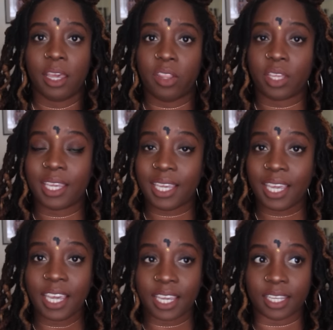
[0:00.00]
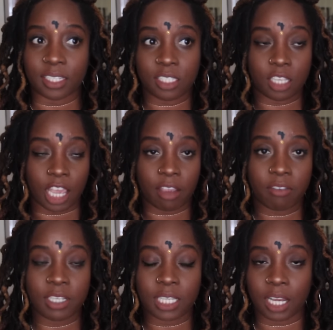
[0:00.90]
The key is to
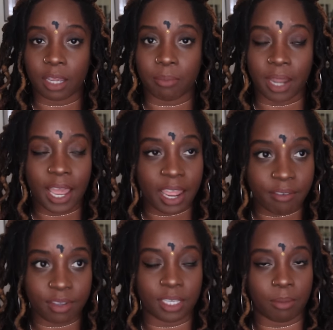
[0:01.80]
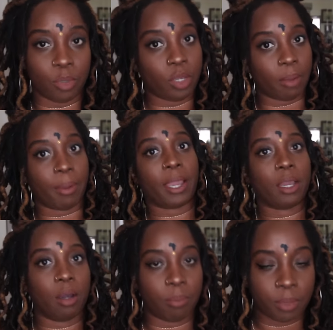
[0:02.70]
every time, not every time you get back
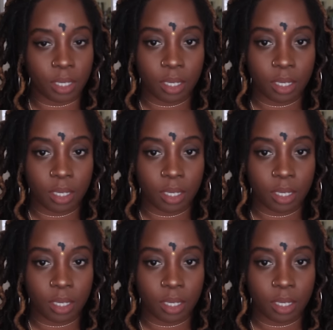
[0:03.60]
up